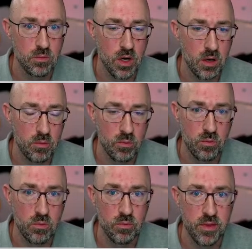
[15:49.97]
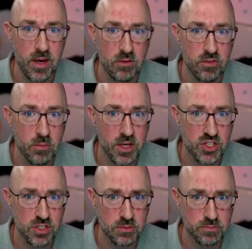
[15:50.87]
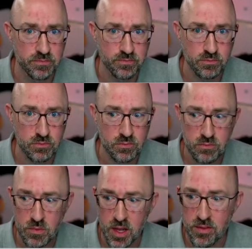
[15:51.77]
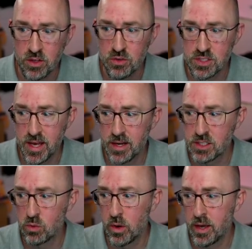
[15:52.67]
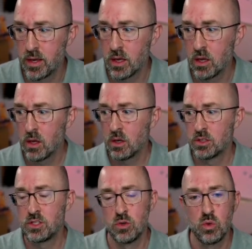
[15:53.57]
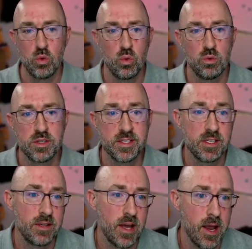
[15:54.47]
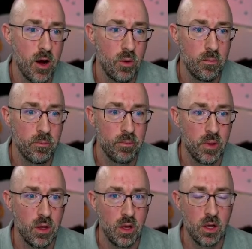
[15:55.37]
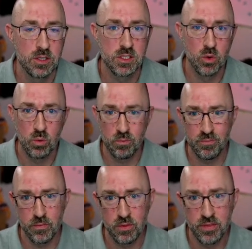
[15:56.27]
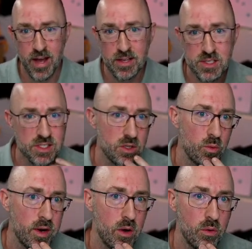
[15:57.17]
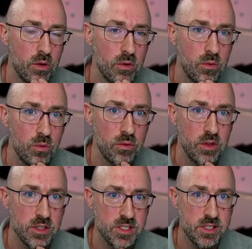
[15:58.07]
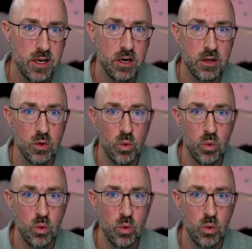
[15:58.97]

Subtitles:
that information, and then use that as a way to send that out. So that gets us around the scenario